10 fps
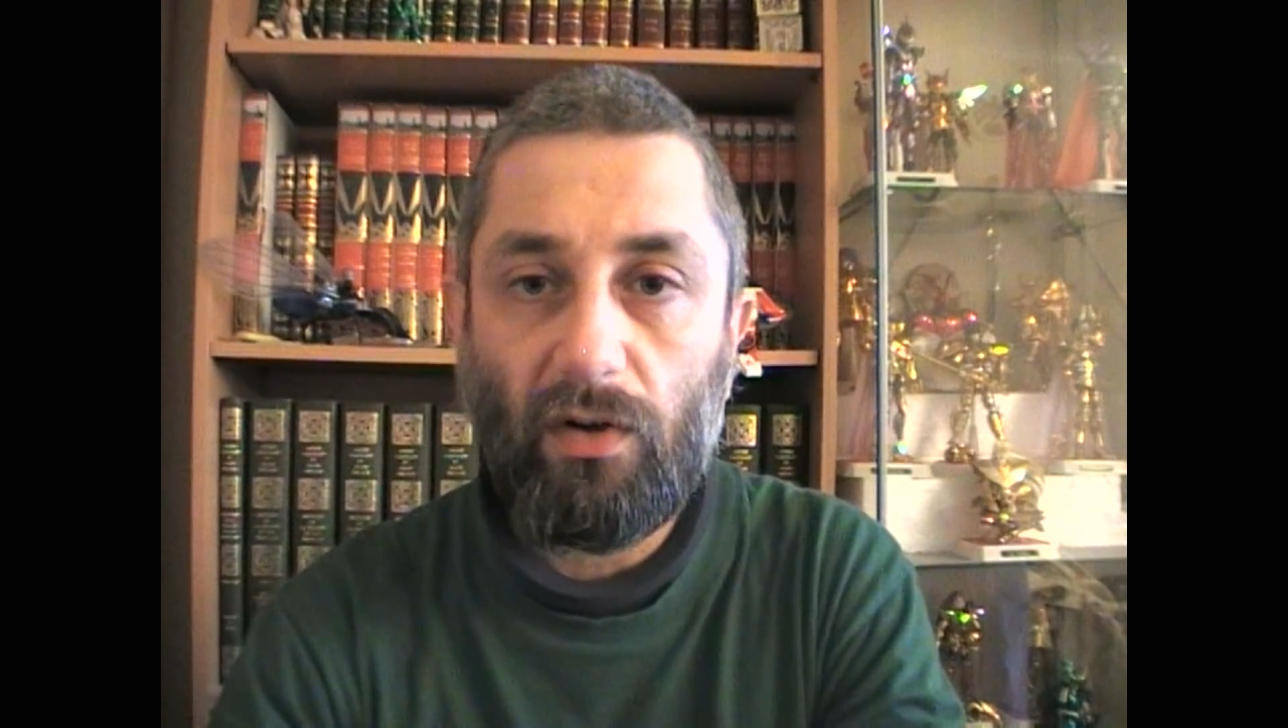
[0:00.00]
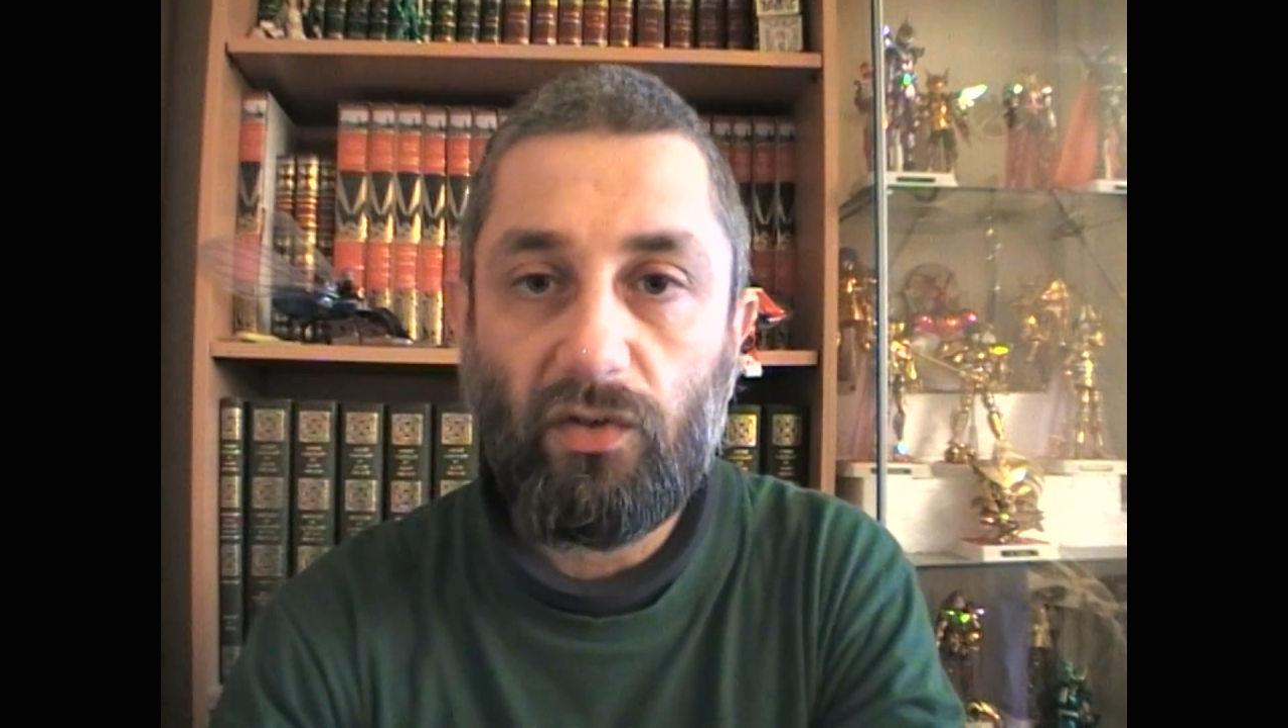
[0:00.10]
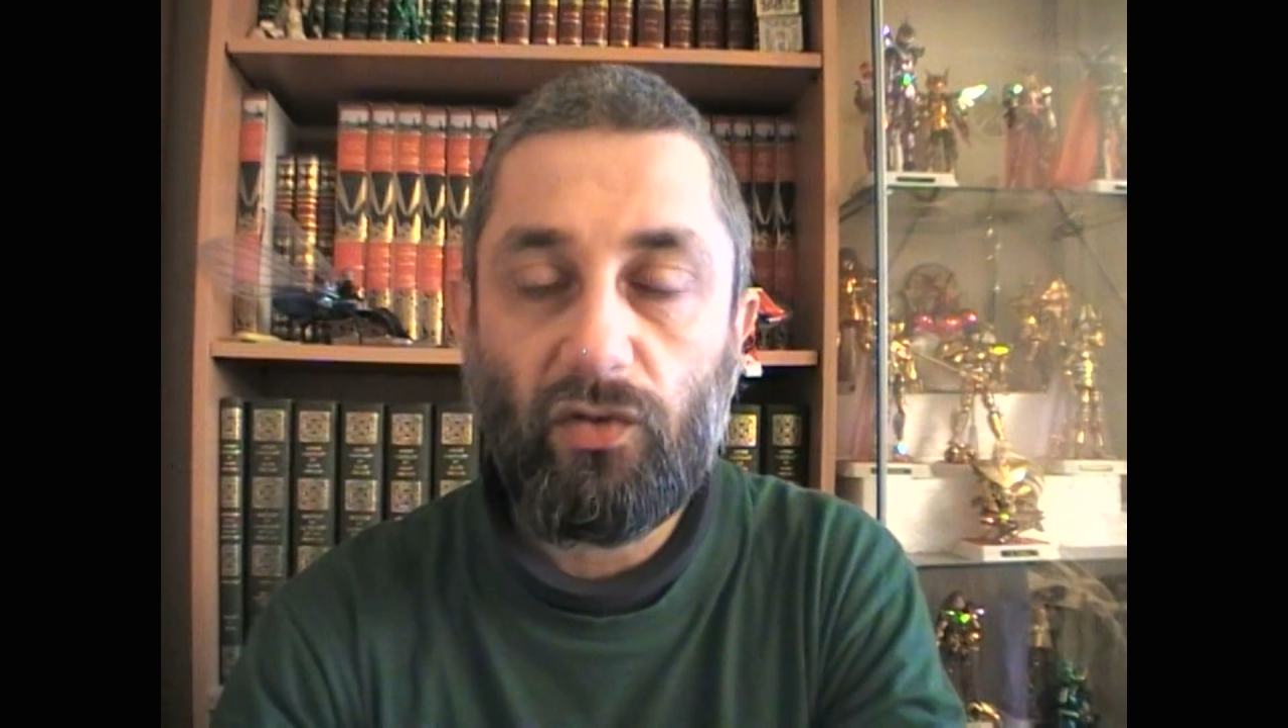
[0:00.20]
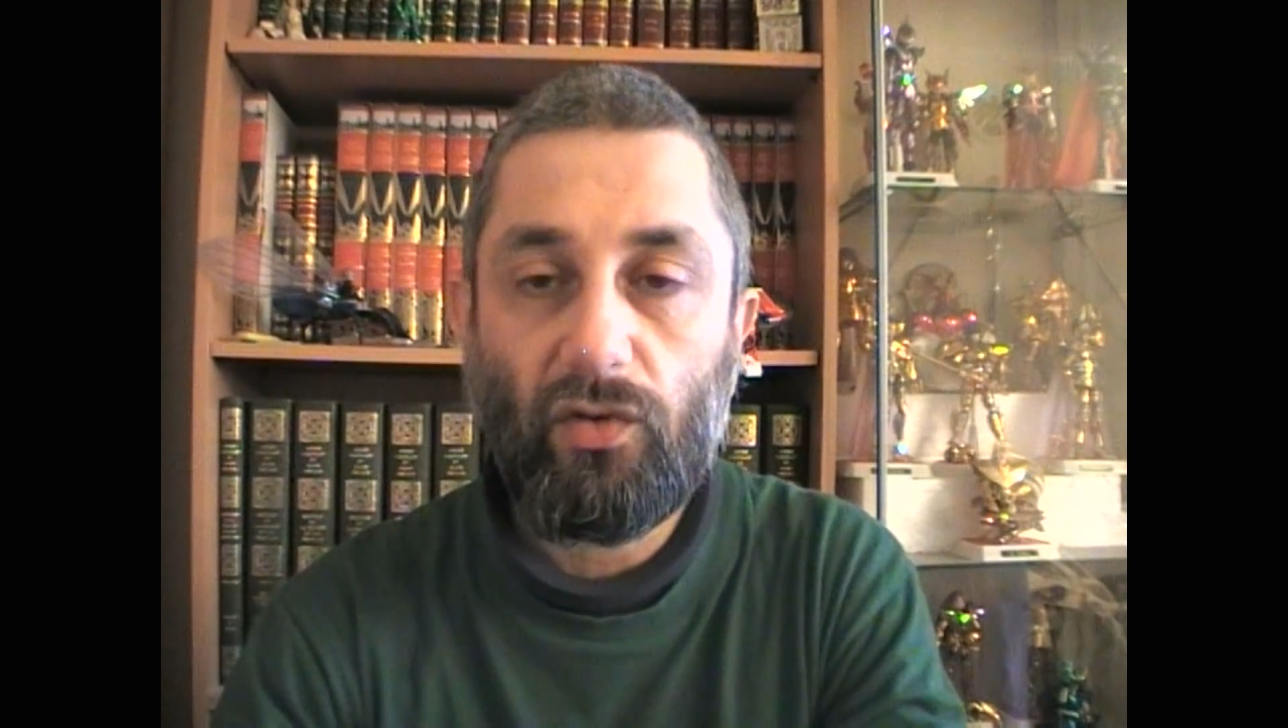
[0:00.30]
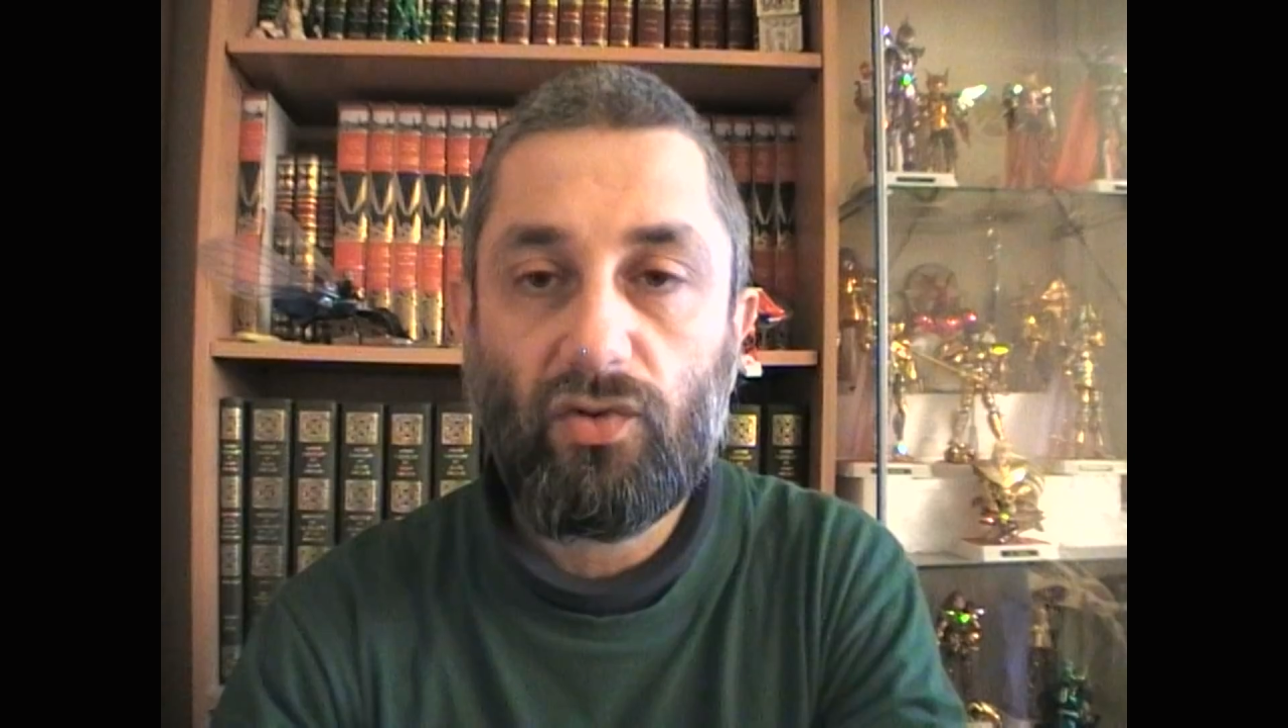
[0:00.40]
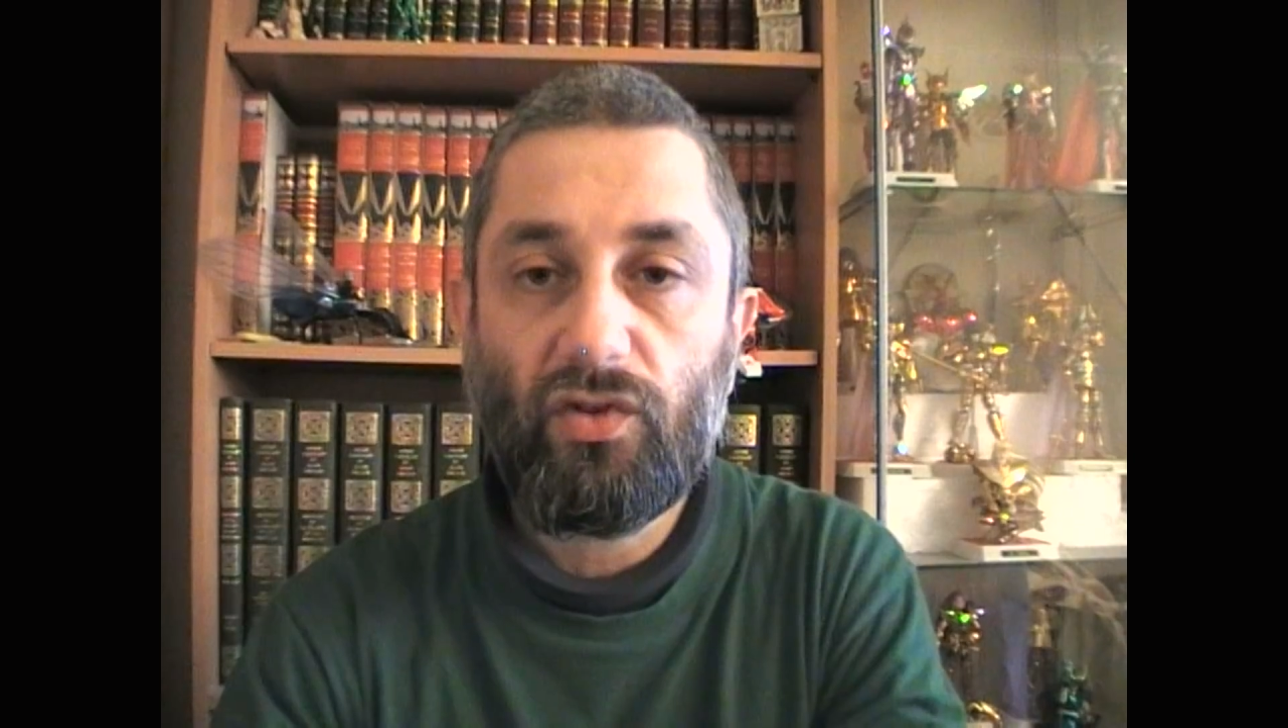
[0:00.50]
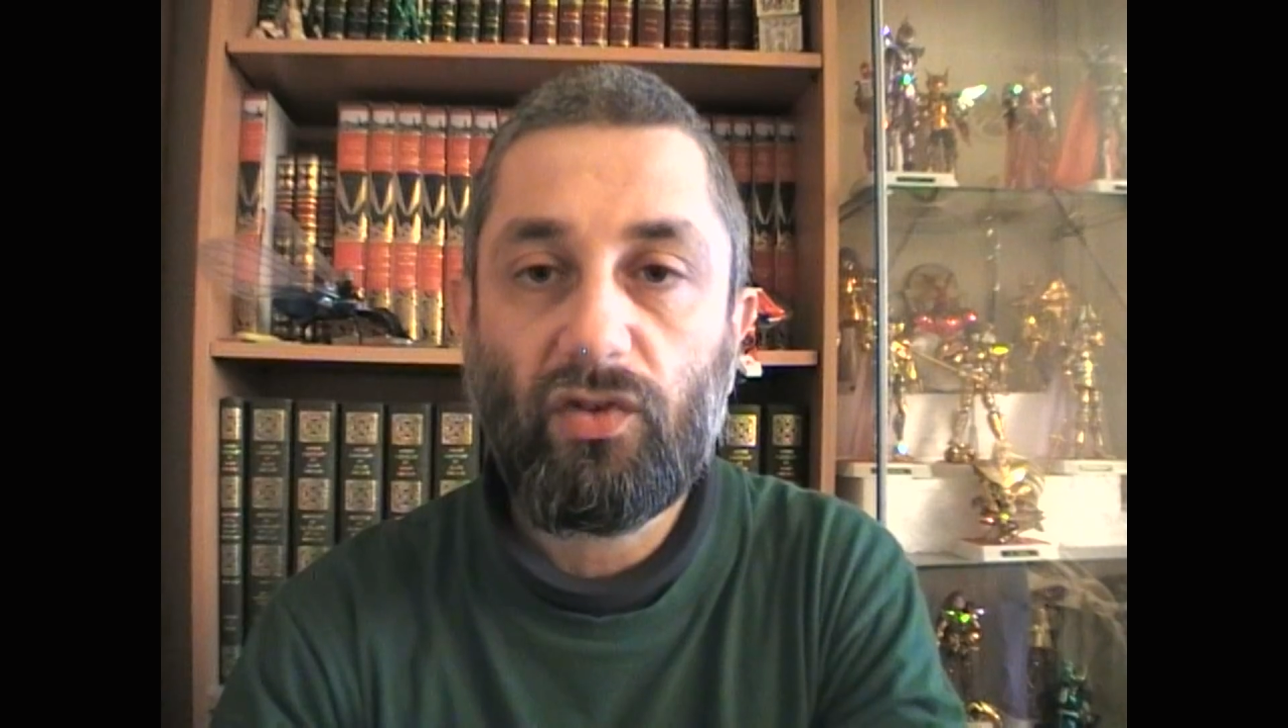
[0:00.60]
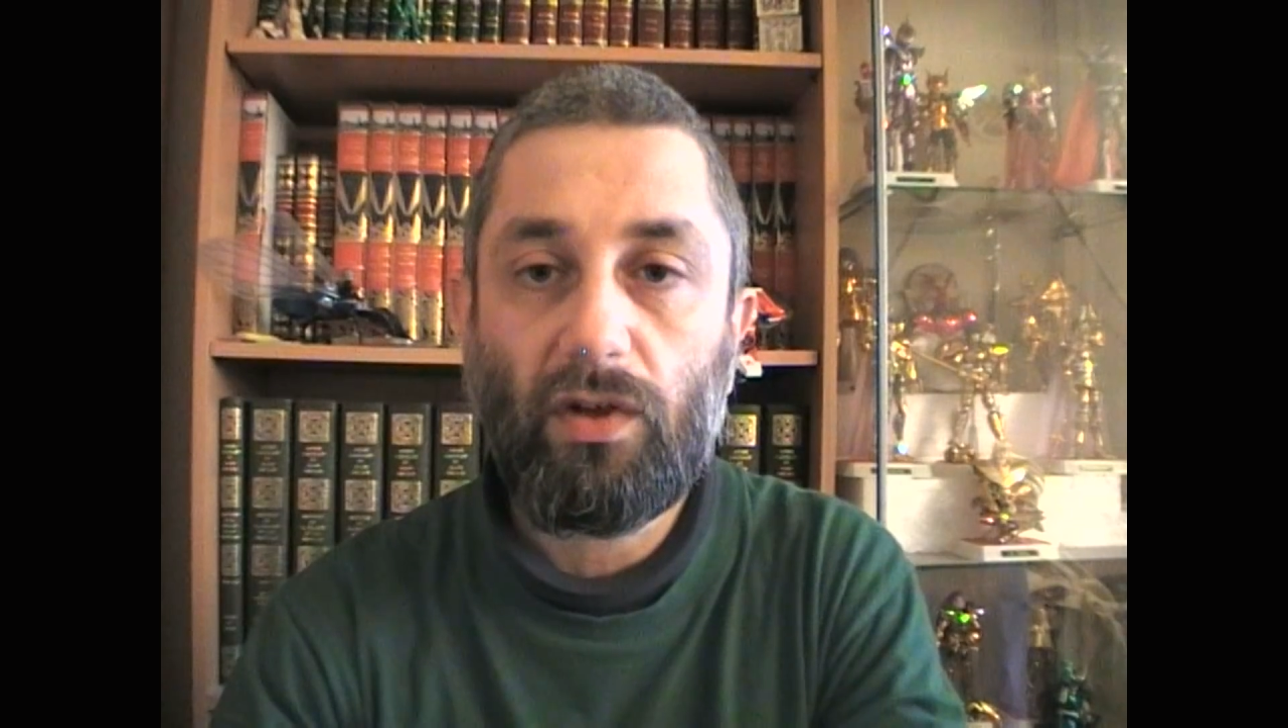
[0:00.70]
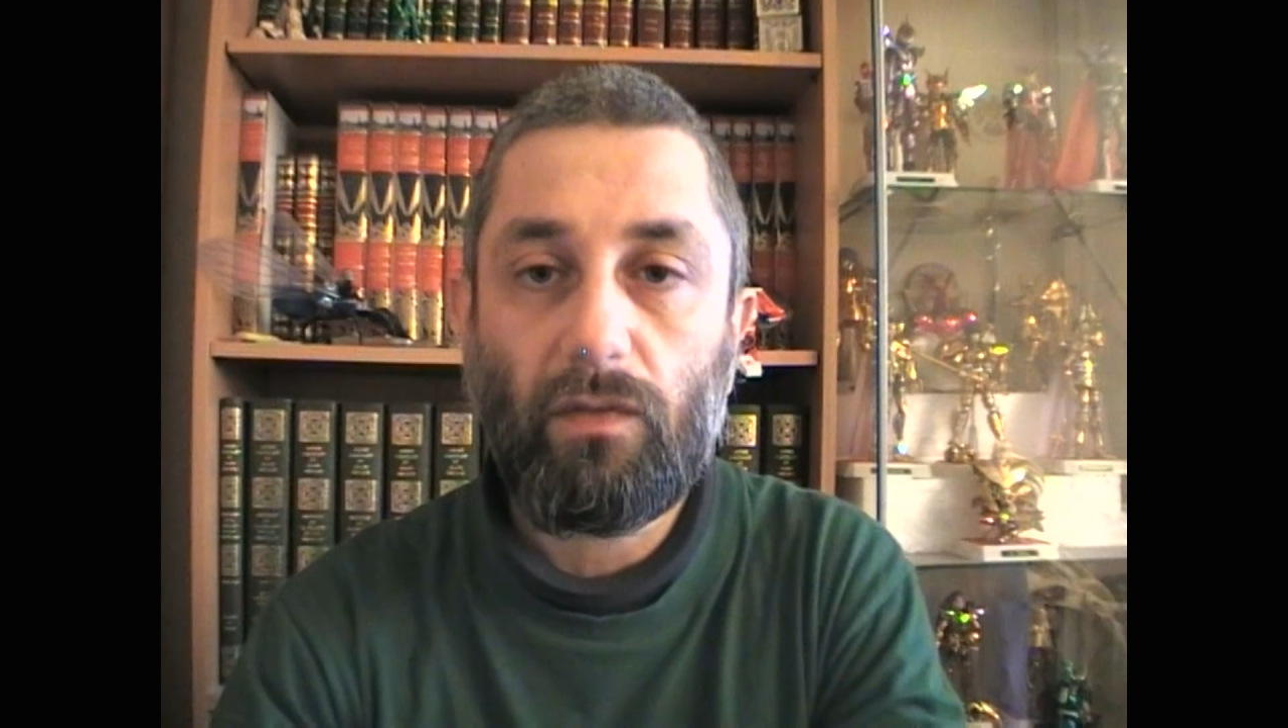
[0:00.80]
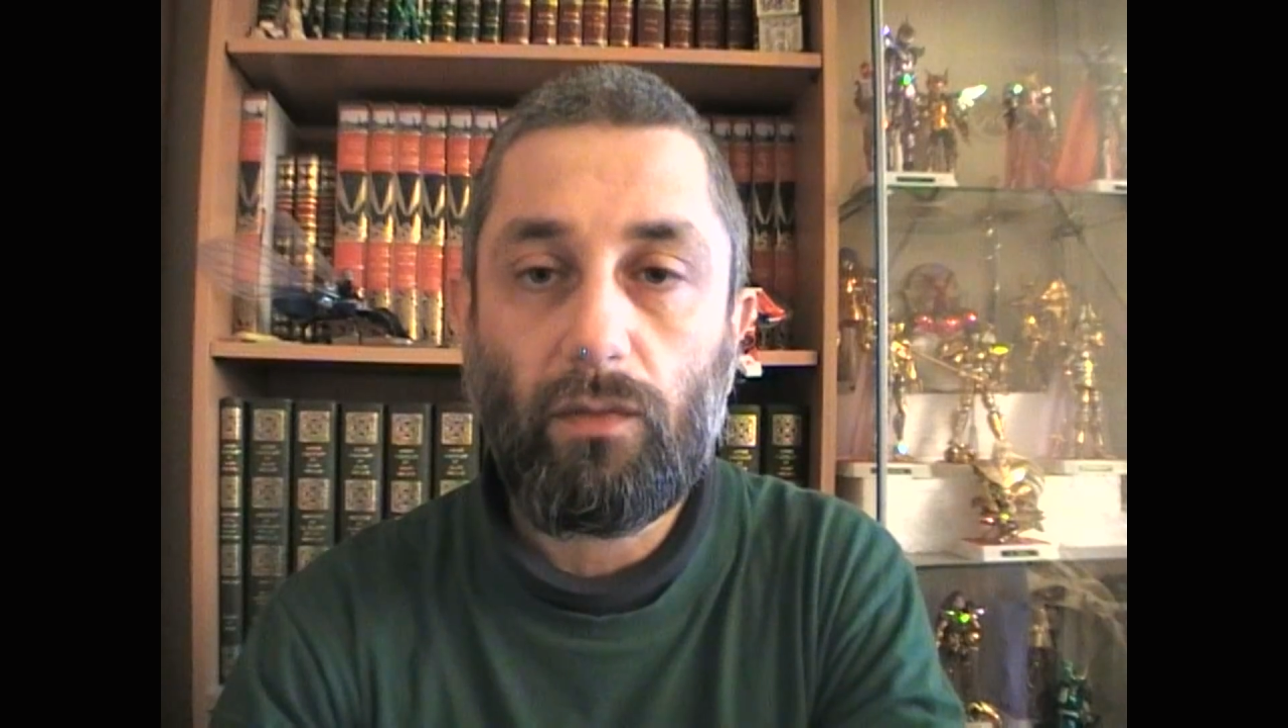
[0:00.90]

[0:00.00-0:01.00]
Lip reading: And it's not just kind of